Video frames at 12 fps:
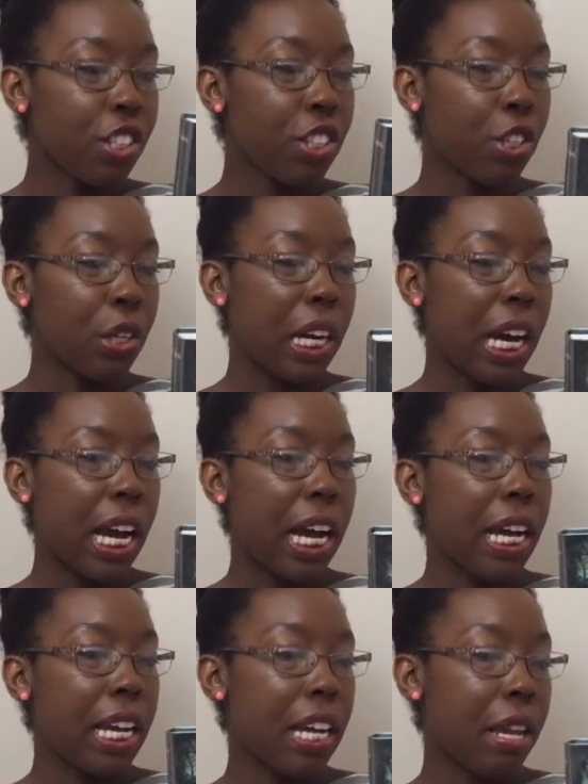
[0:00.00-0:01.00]
So
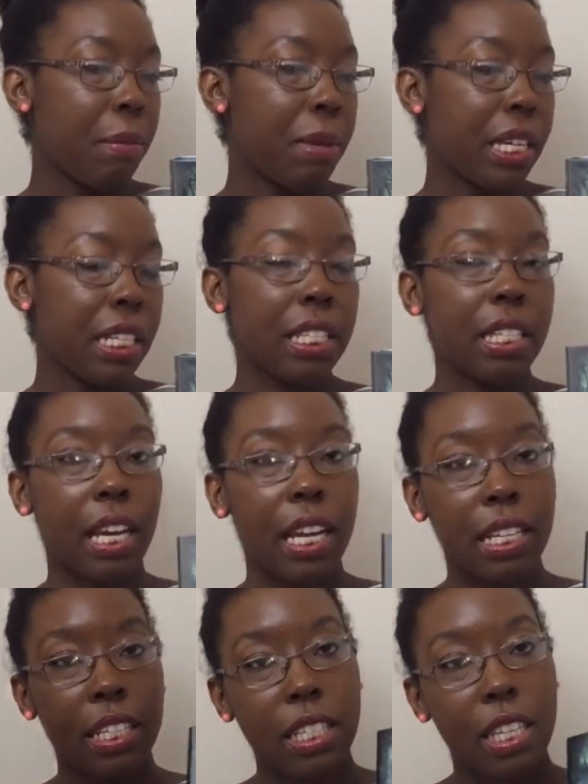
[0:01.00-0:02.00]
I am
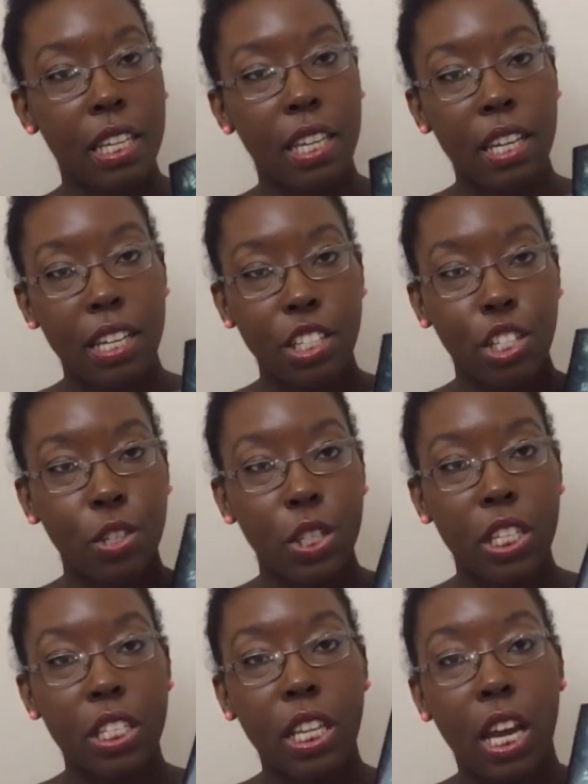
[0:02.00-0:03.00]
excited to get into
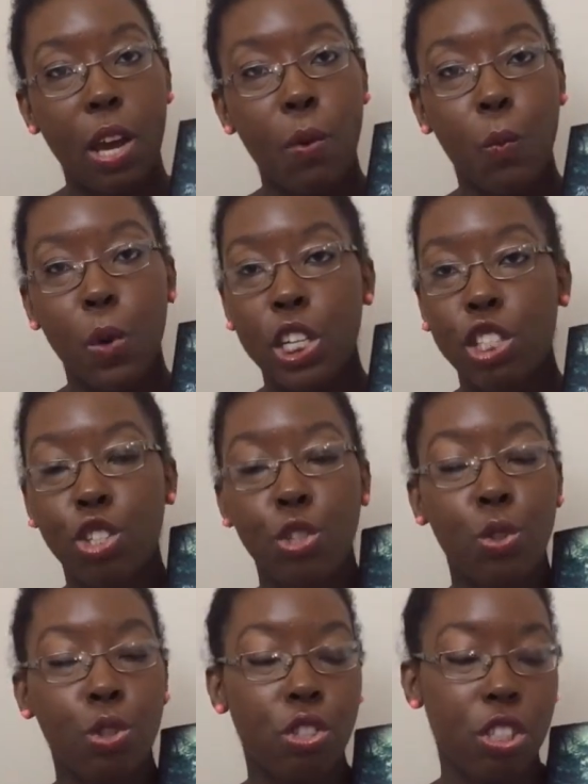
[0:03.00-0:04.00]
this. I want
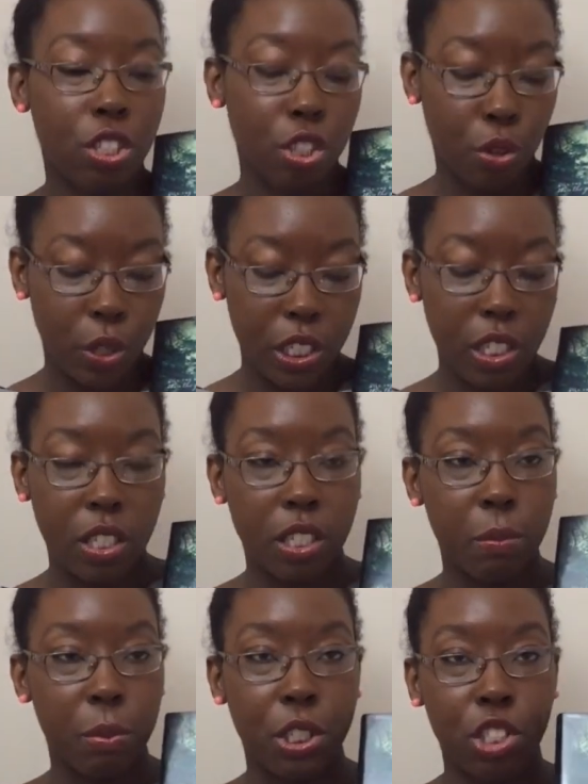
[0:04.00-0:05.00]
to just go into
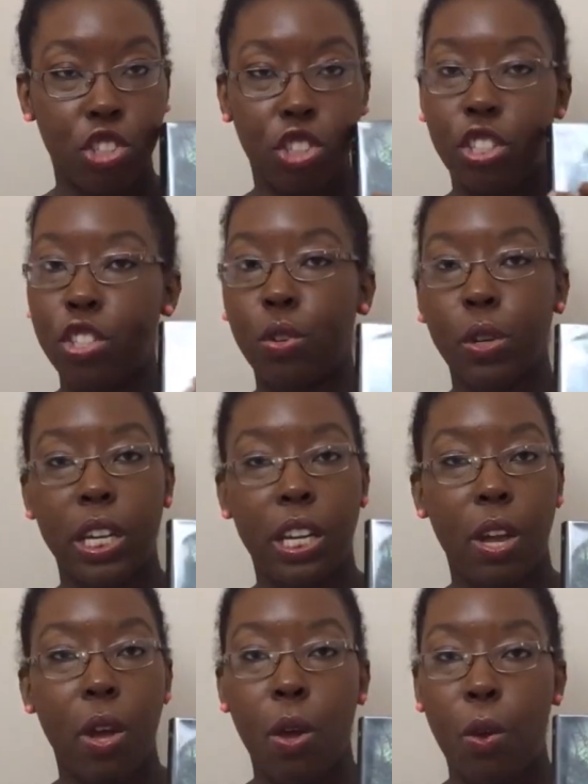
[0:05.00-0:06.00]
these books just
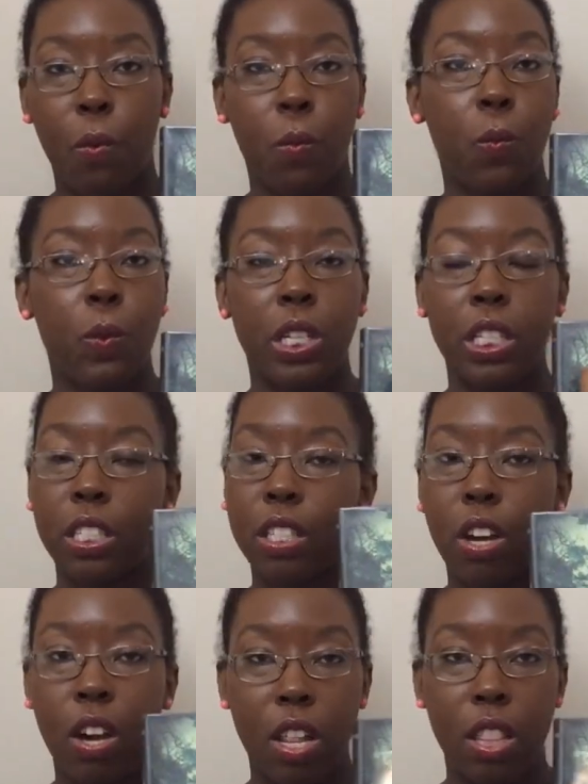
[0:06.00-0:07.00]
knowing what is
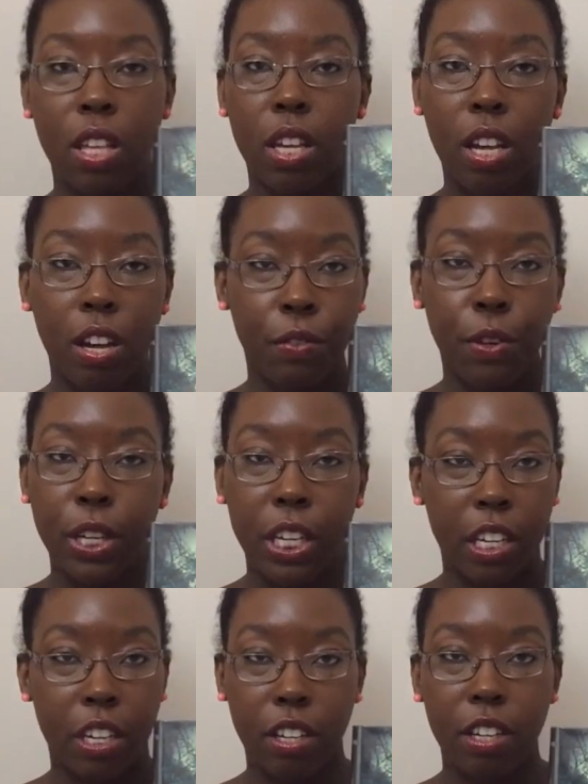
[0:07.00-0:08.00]
on the cover
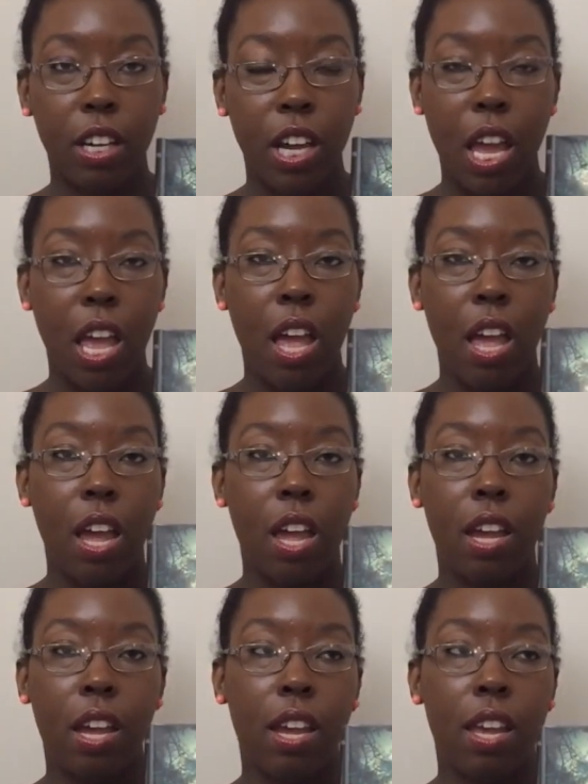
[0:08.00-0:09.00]
here
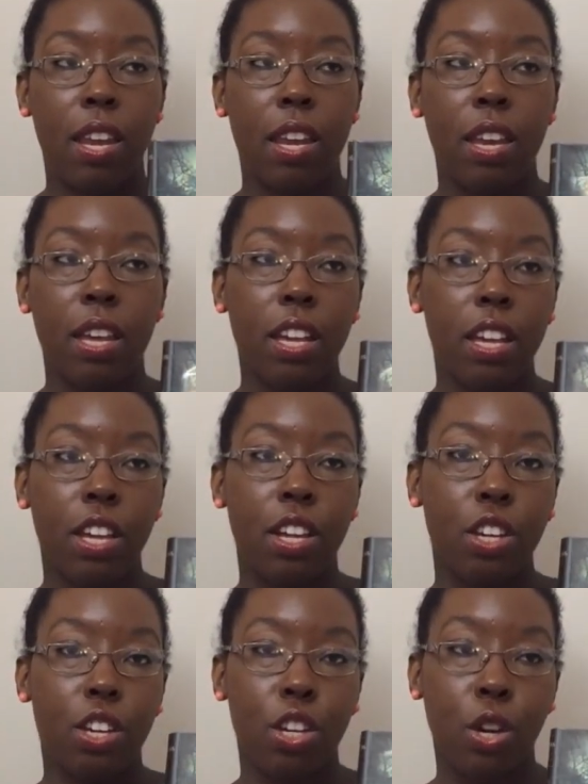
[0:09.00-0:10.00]
and
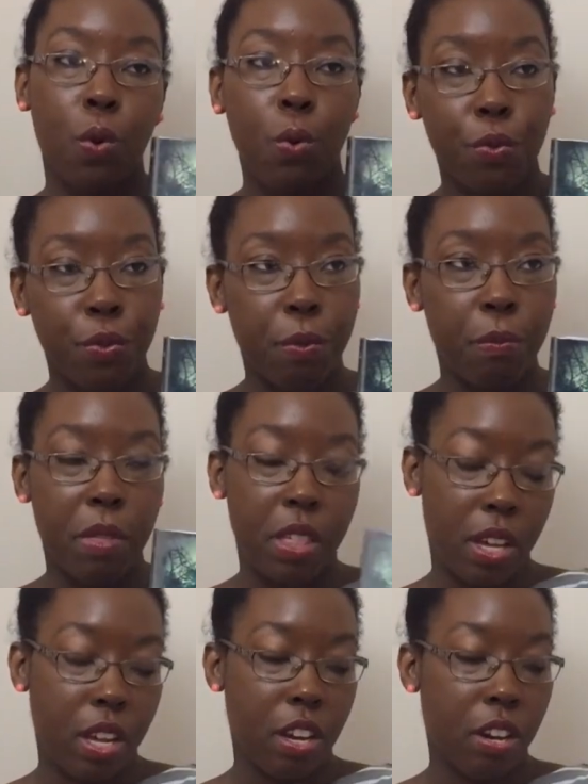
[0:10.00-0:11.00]
go from
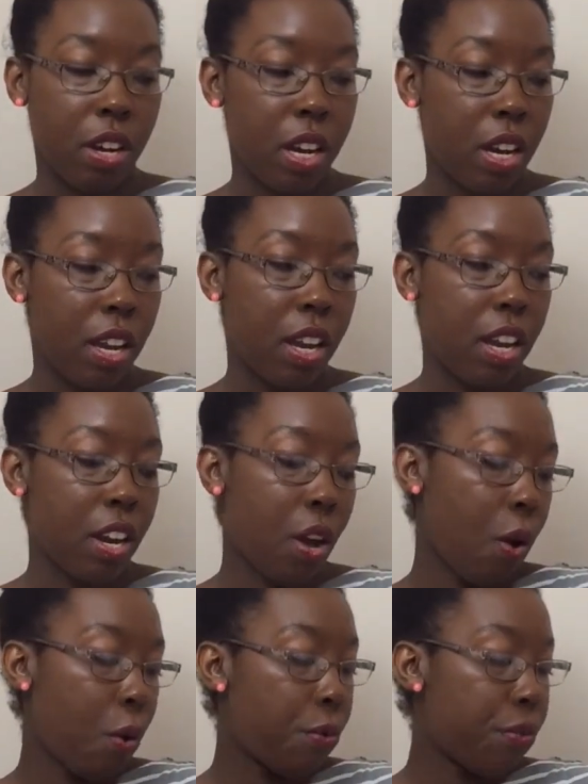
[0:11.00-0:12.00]
there, and
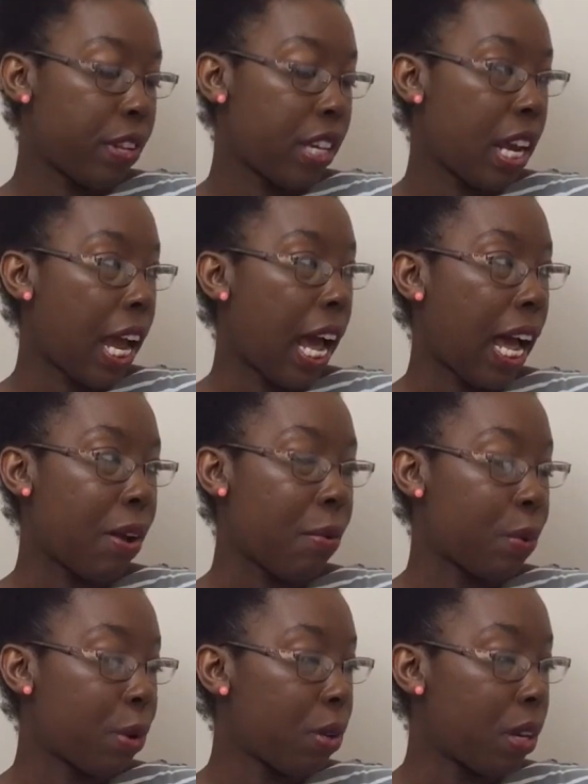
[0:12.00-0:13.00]
hopefully I
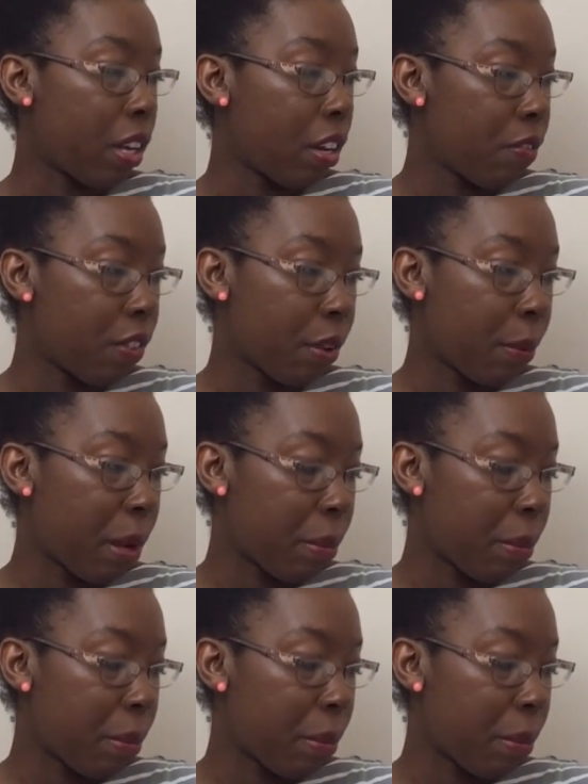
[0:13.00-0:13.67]
will love them.